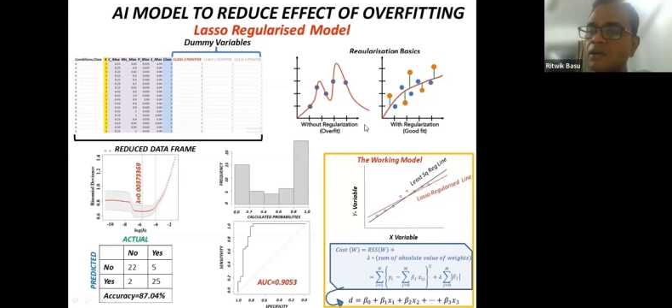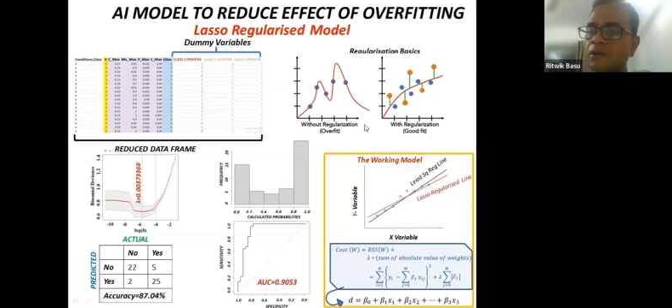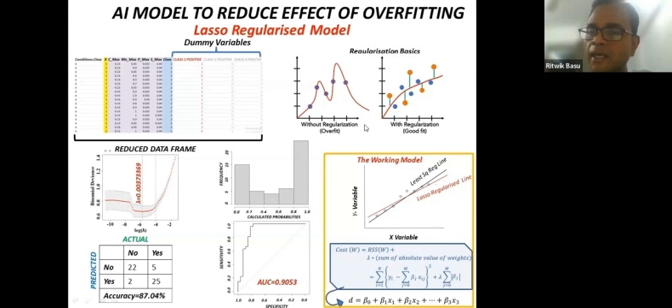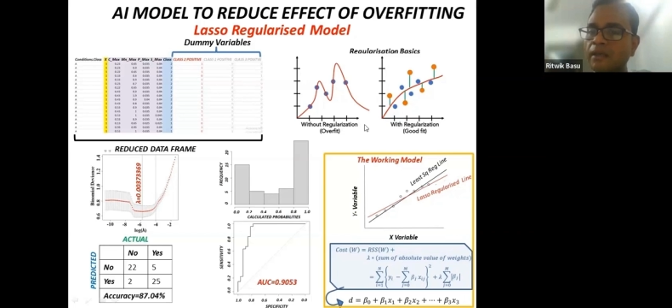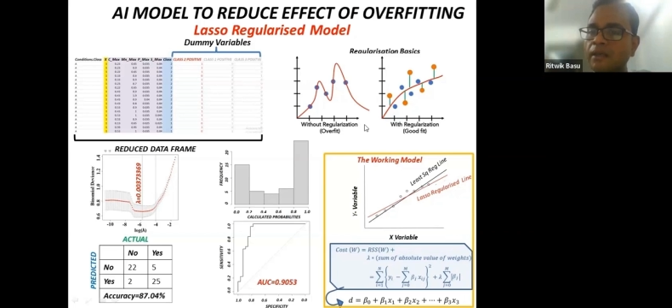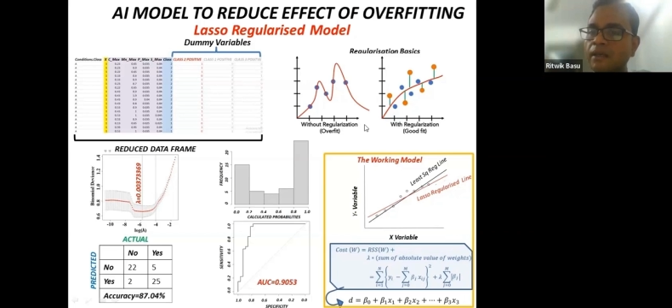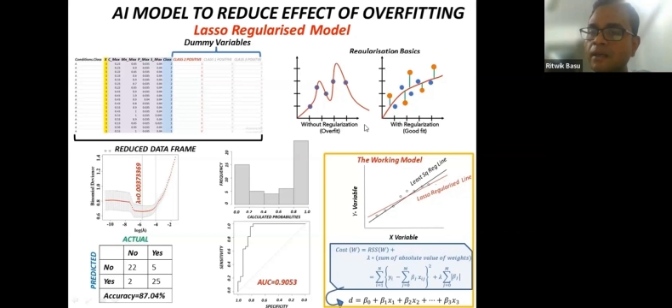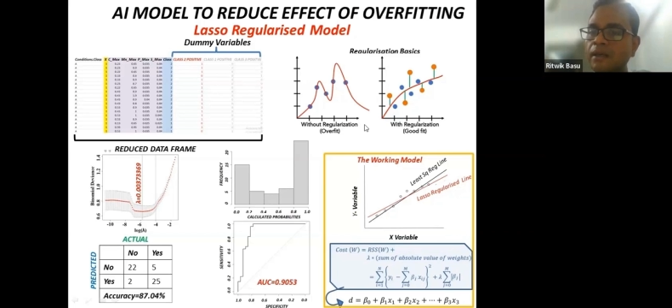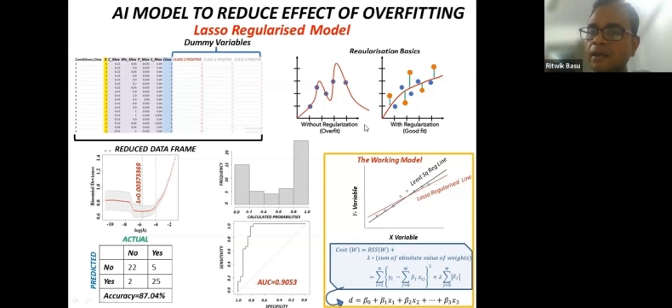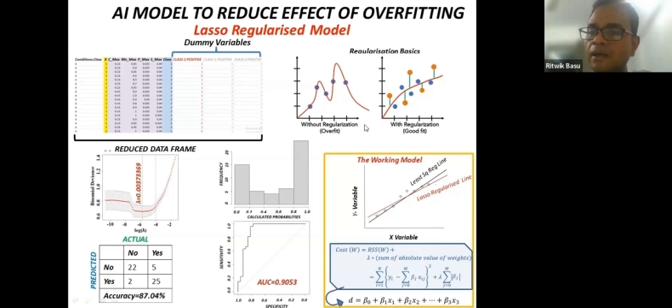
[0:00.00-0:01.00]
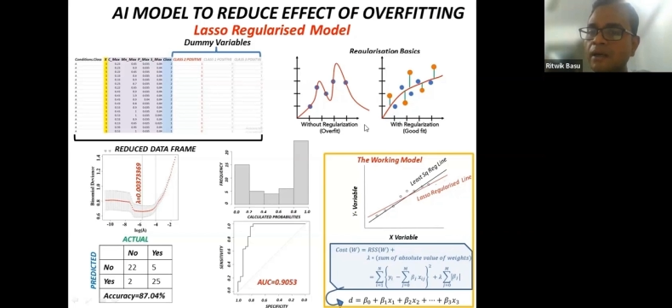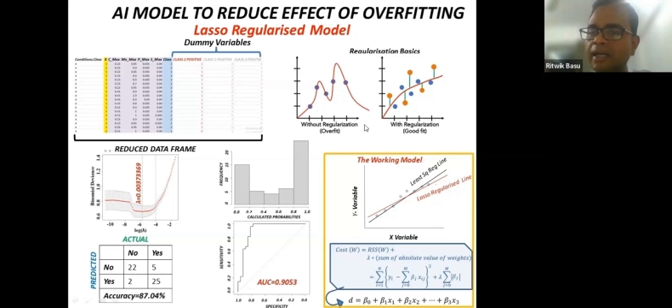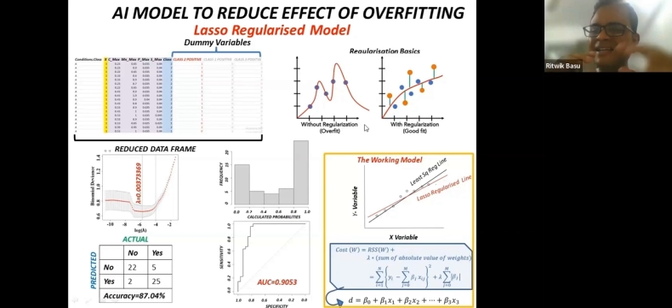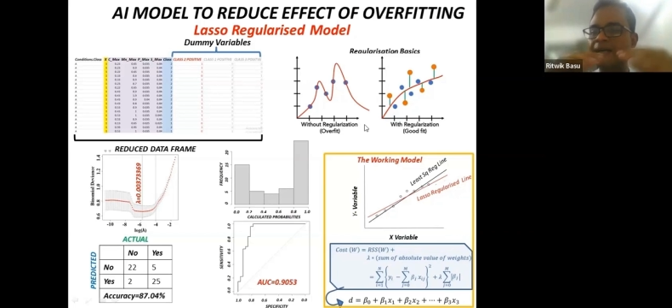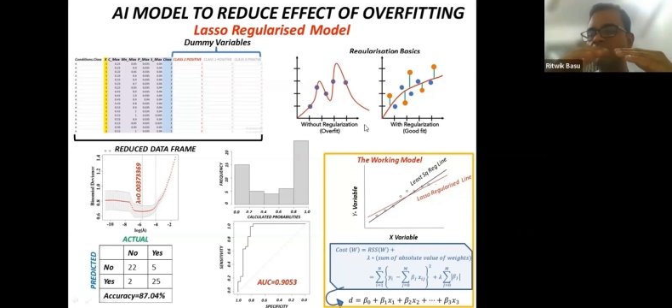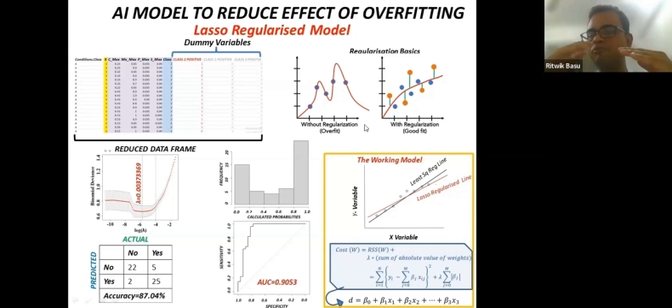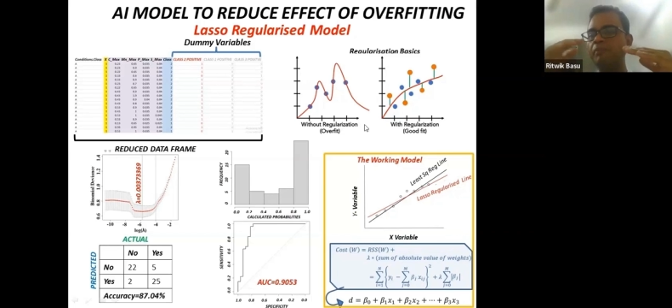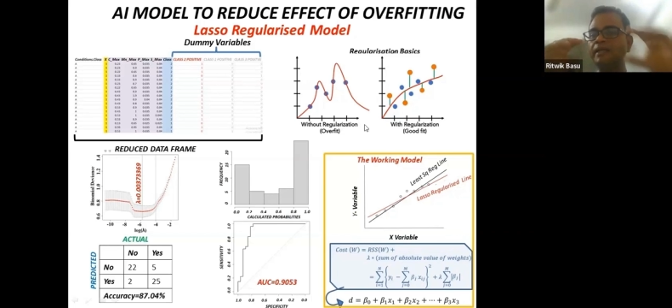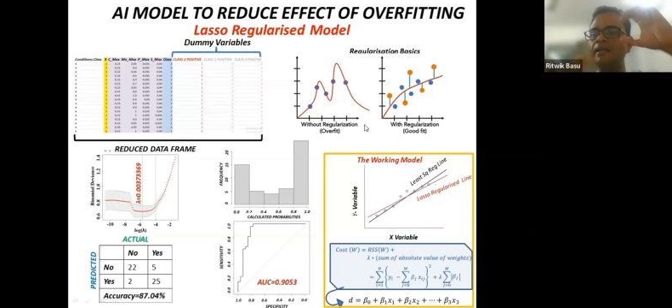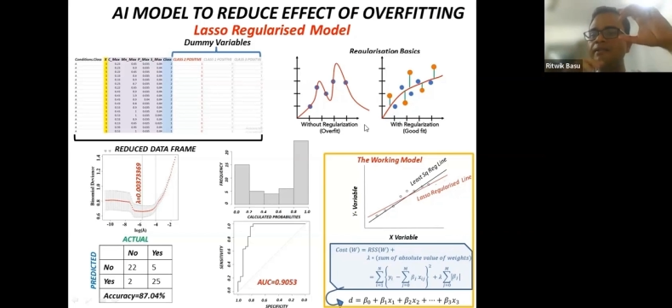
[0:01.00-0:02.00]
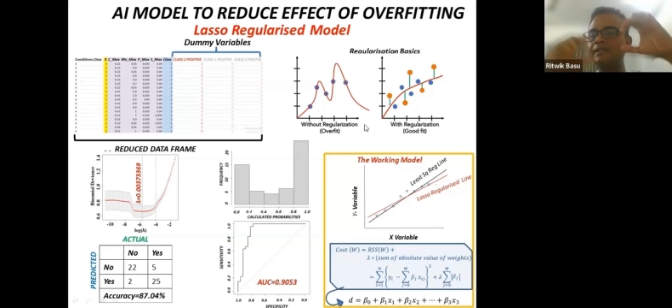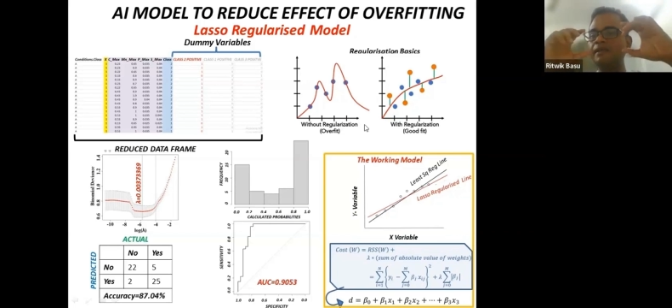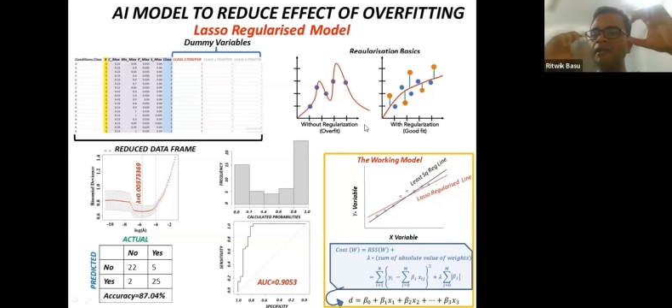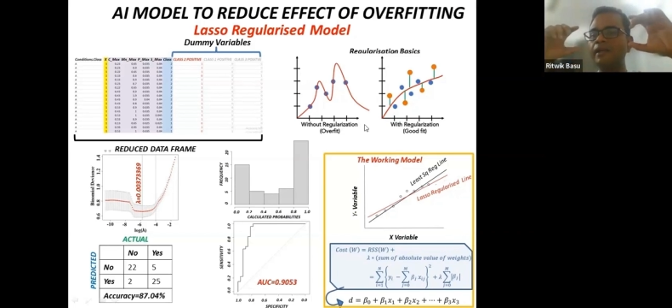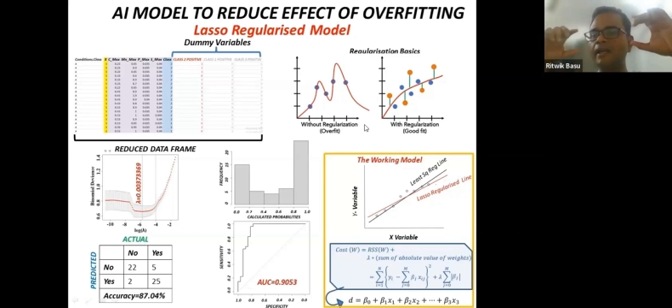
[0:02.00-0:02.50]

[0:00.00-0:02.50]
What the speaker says: Okay, it kind of maintain a similar